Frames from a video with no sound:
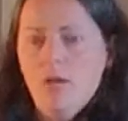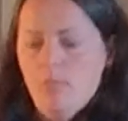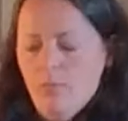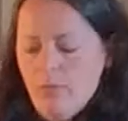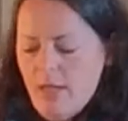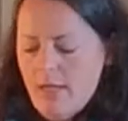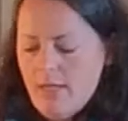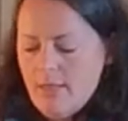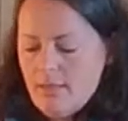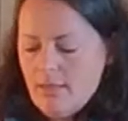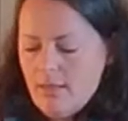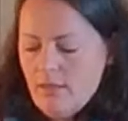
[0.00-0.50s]

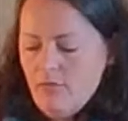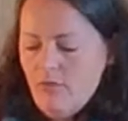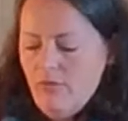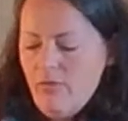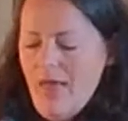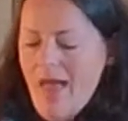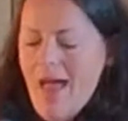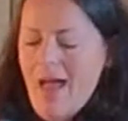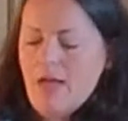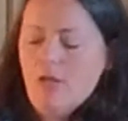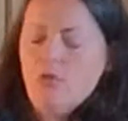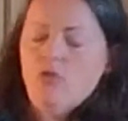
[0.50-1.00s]
plus the
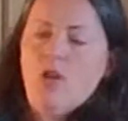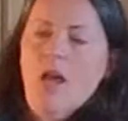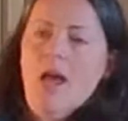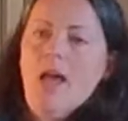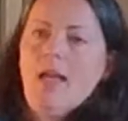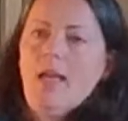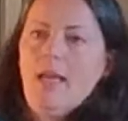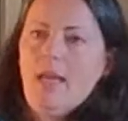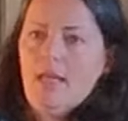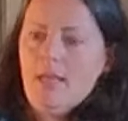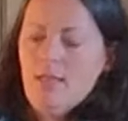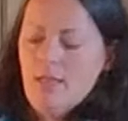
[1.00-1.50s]
flak
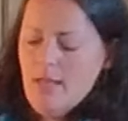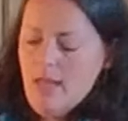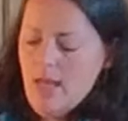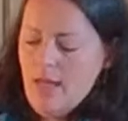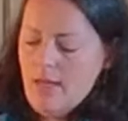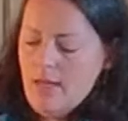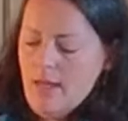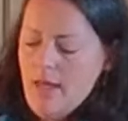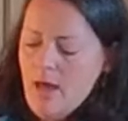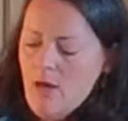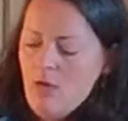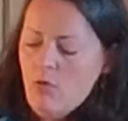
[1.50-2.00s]
jacket
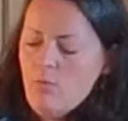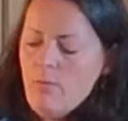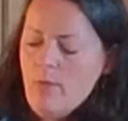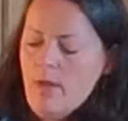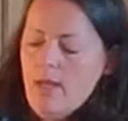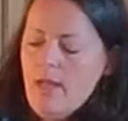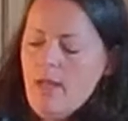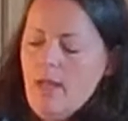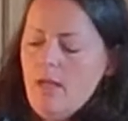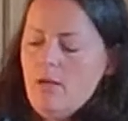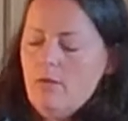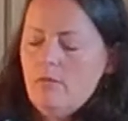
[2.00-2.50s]
and
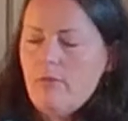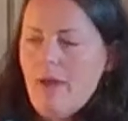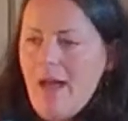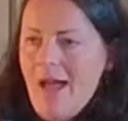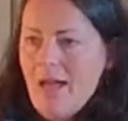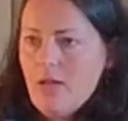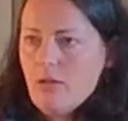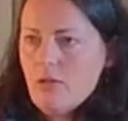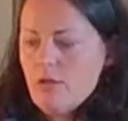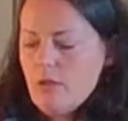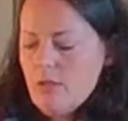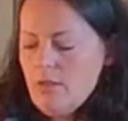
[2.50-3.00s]
helmet and
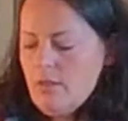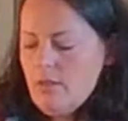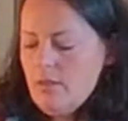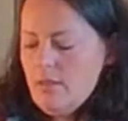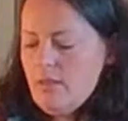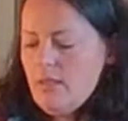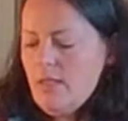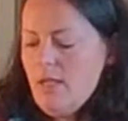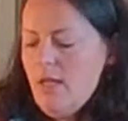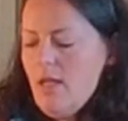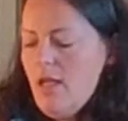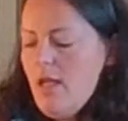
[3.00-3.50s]

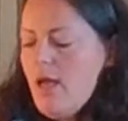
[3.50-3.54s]
rations